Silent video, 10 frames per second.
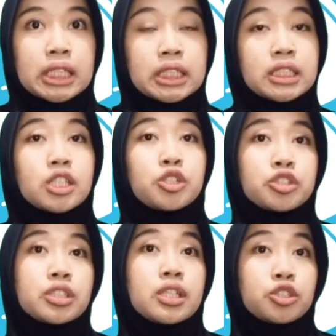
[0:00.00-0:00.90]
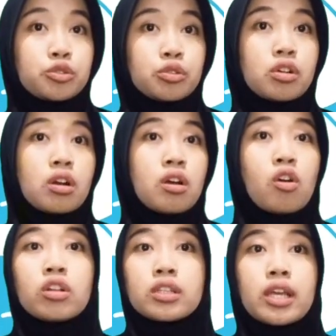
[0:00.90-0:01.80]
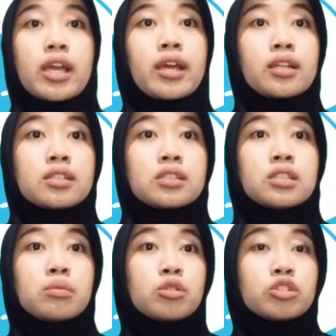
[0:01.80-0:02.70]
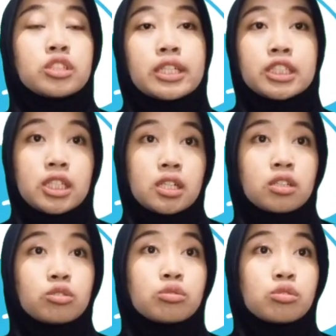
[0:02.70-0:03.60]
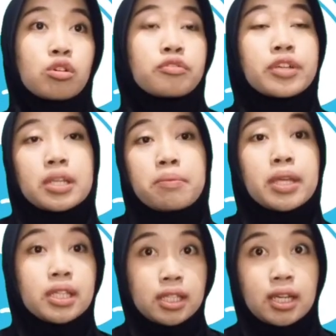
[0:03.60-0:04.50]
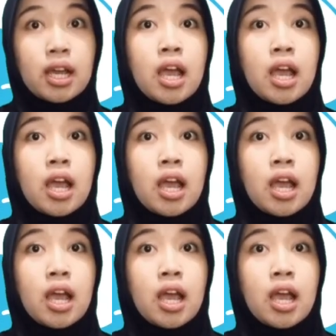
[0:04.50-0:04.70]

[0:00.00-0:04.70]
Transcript: Teacher use gesture, contact, and demonstration to convey meaning,